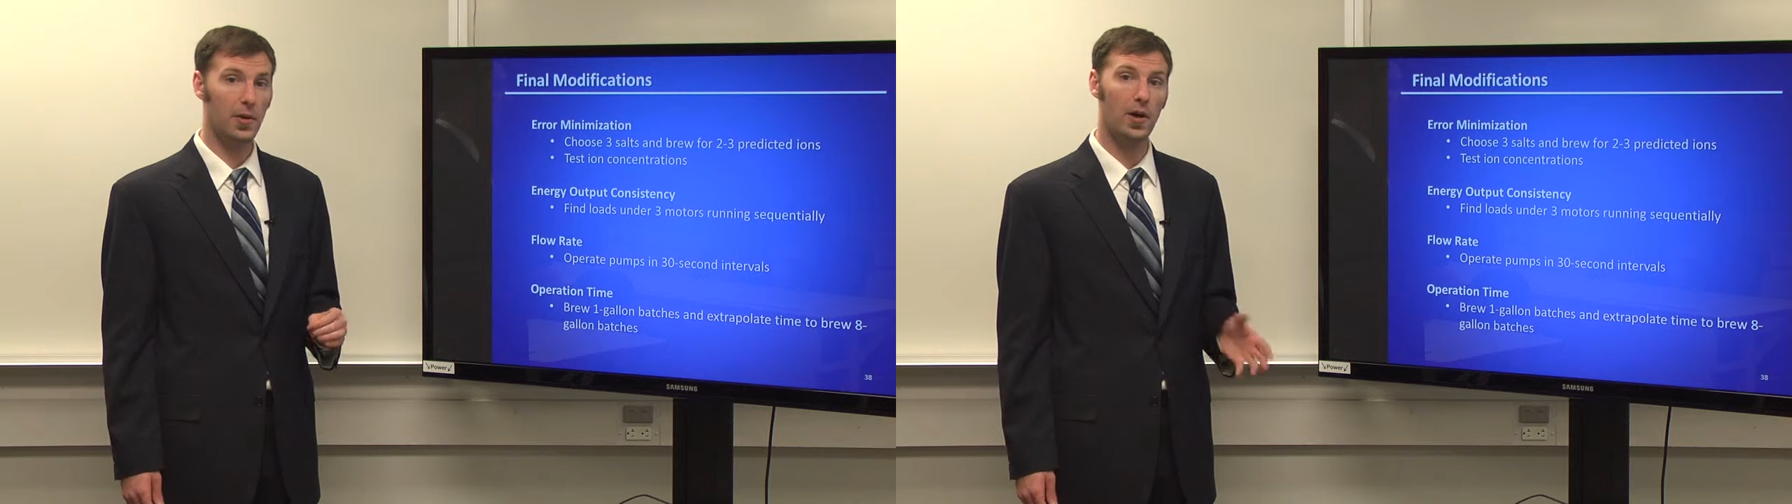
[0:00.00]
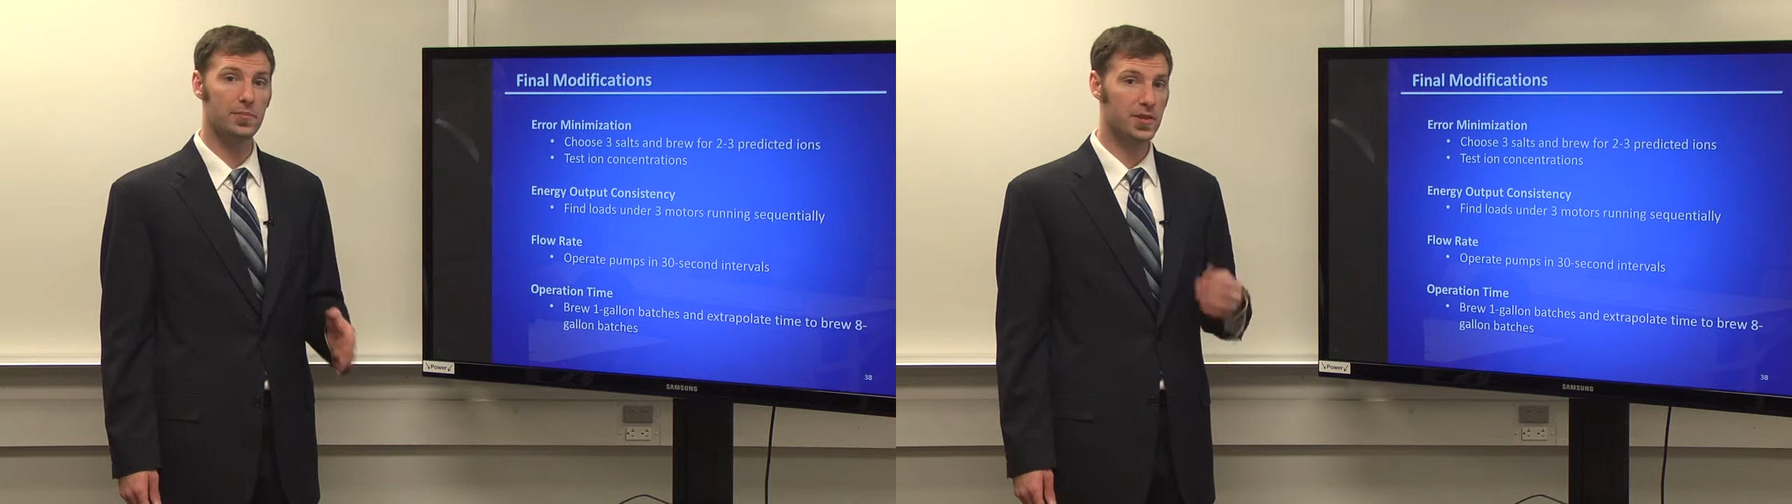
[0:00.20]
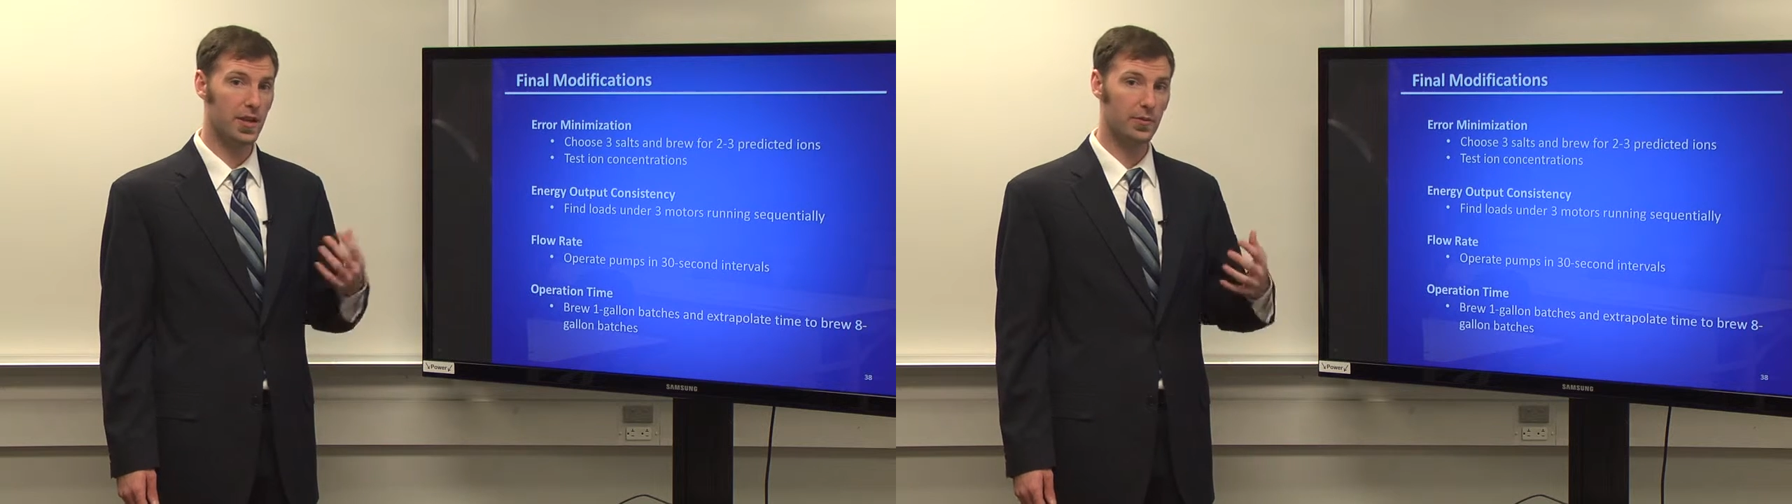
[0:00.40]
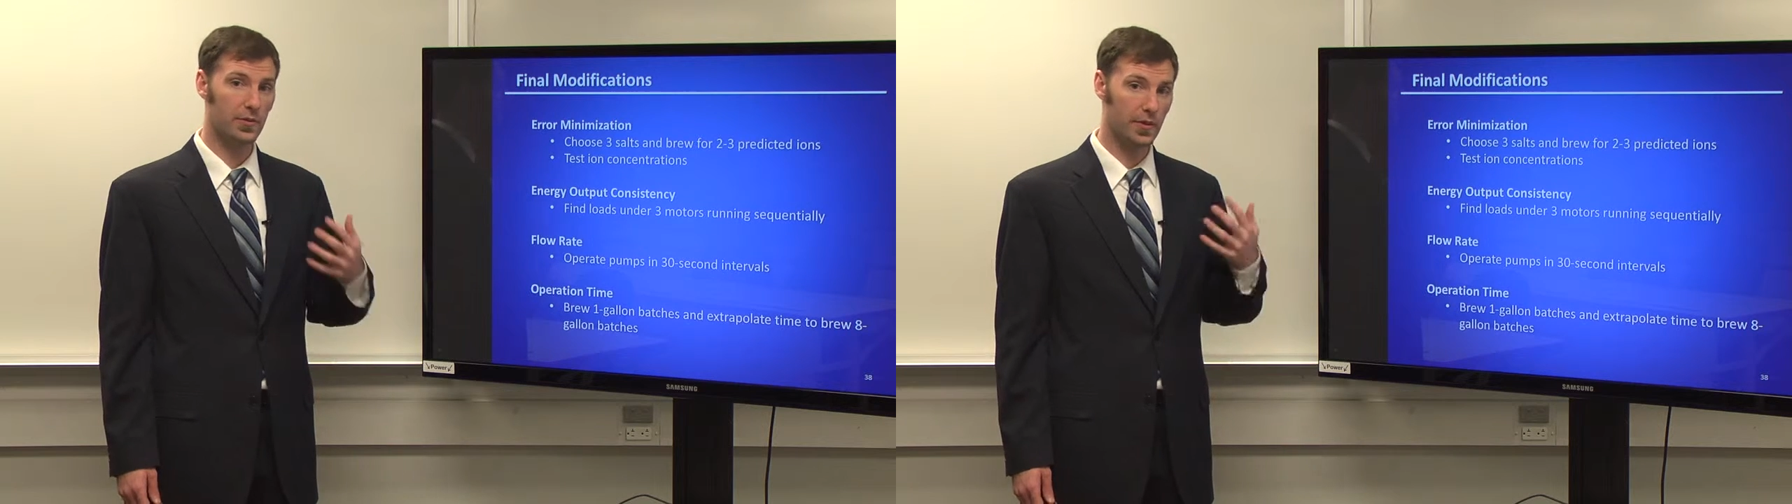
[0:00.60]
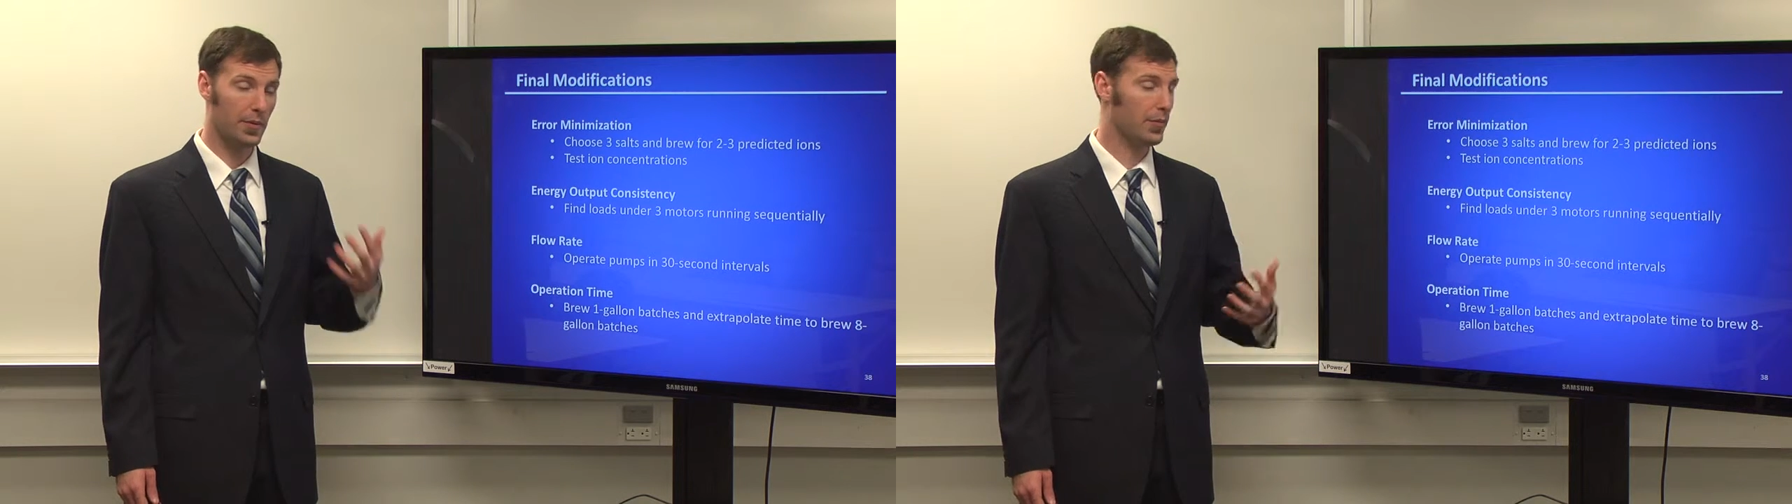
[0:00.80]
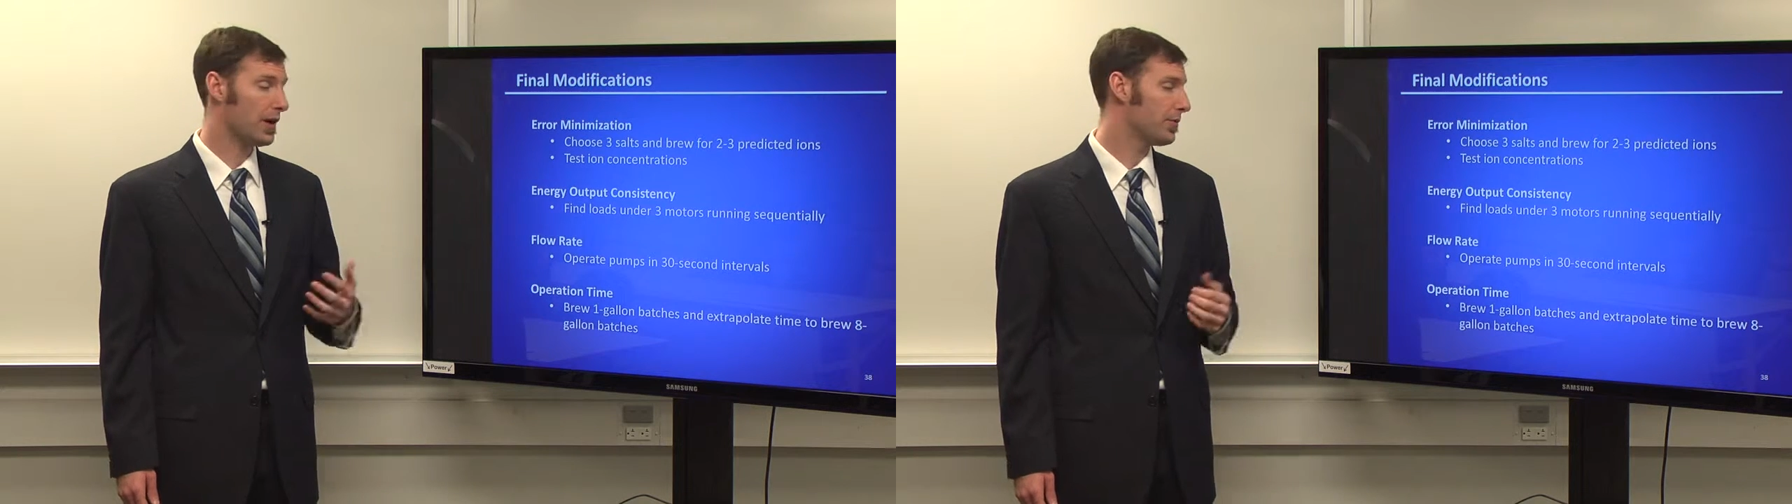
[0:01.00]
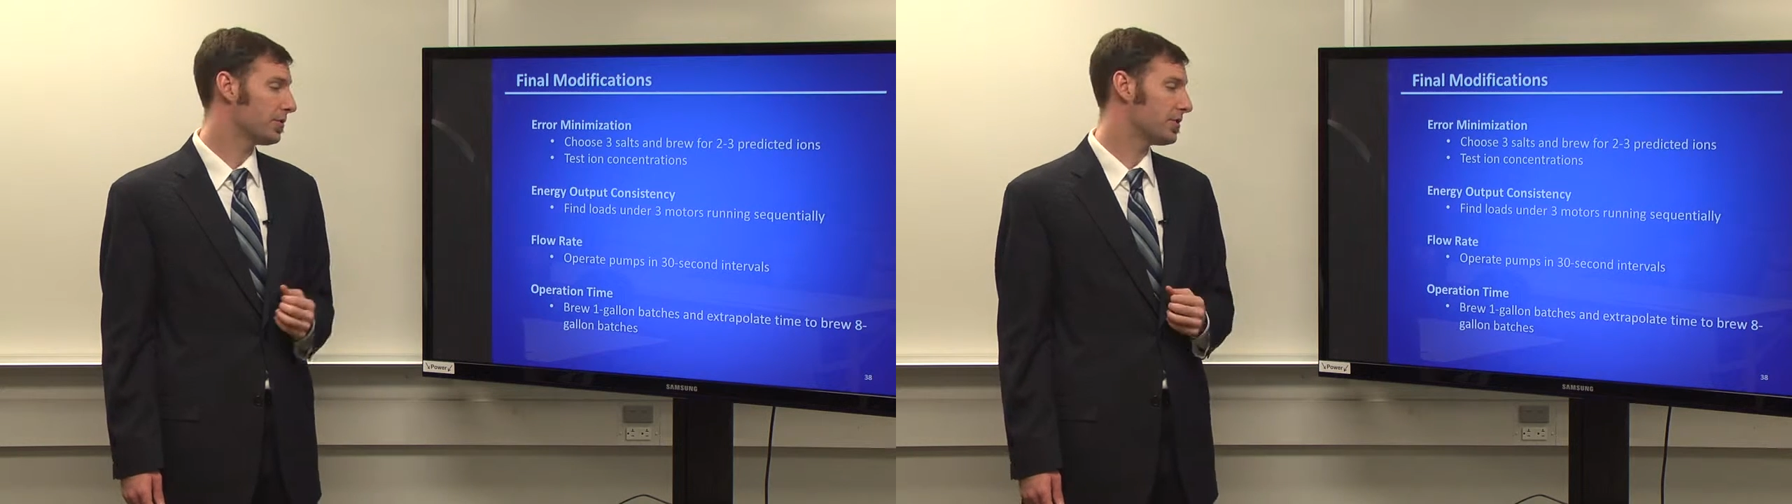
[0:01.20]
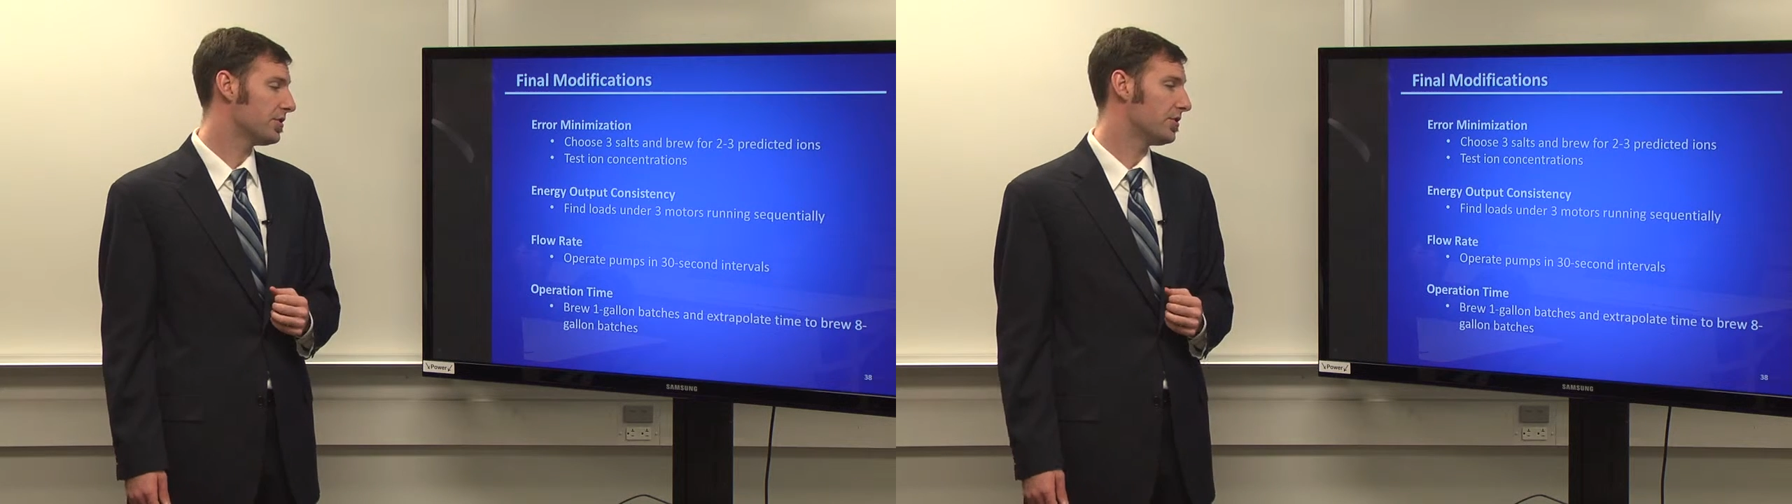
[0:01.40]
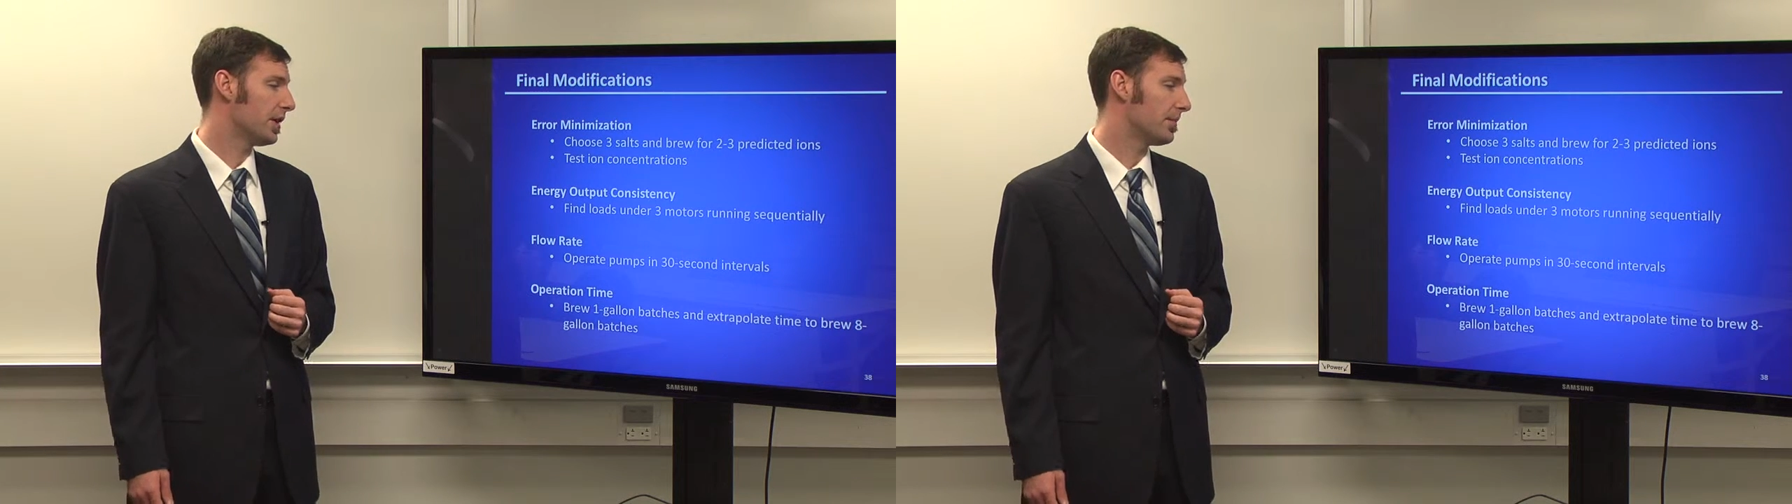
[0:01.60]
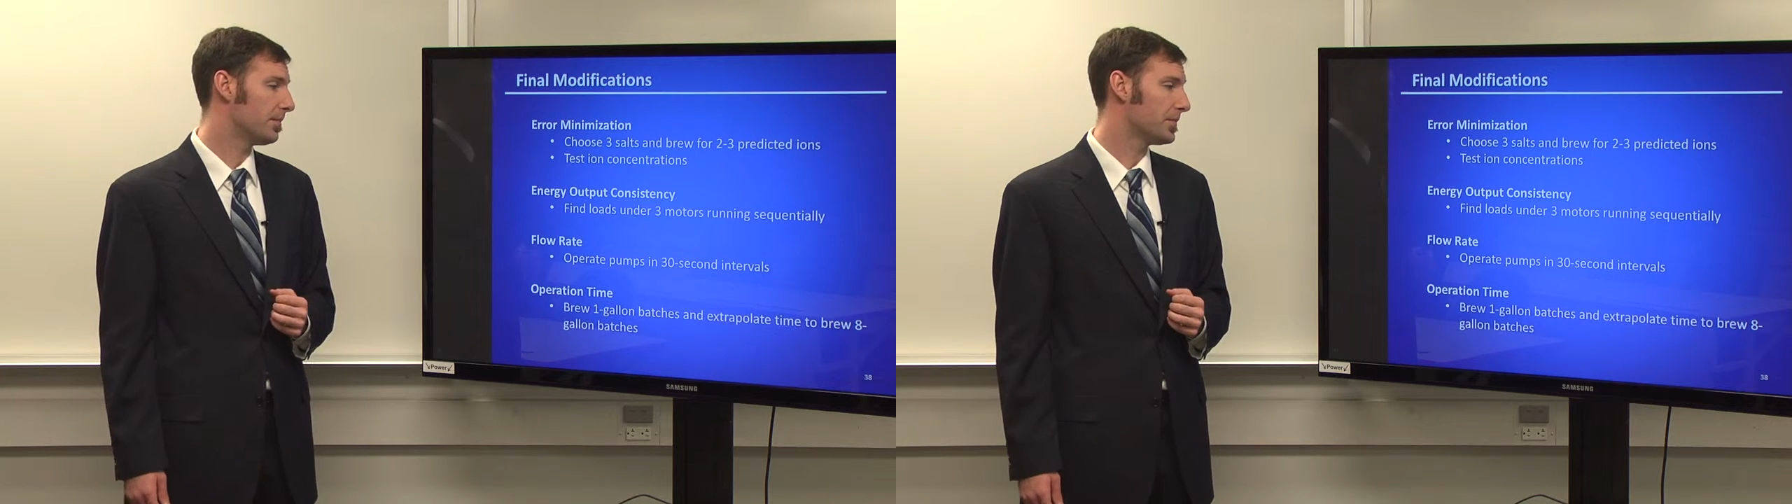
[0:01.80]
pumps that were able
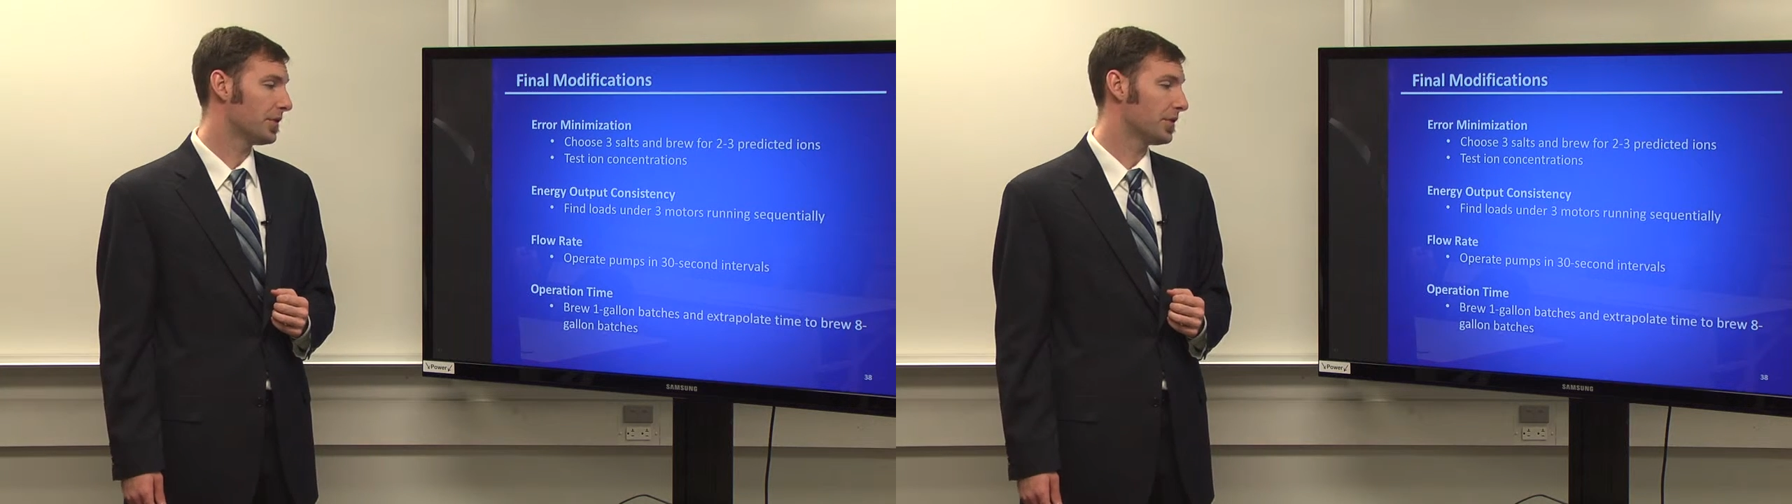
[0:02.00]
to